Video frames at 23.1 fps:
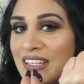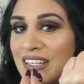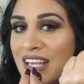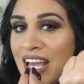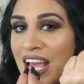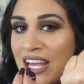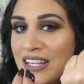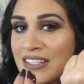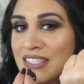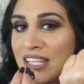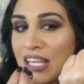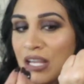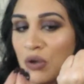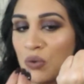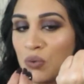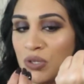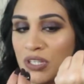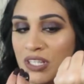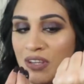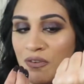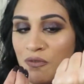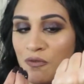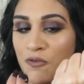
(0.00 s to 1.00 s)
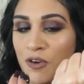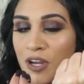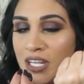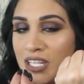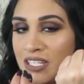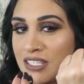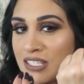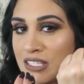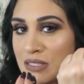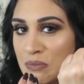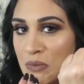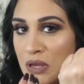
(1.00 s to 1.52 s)
has like a really
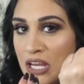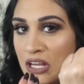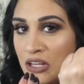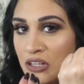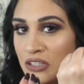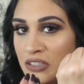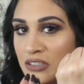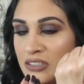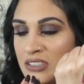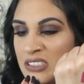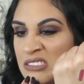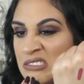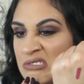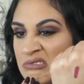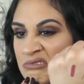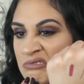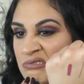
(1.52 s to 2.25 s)
funny smell.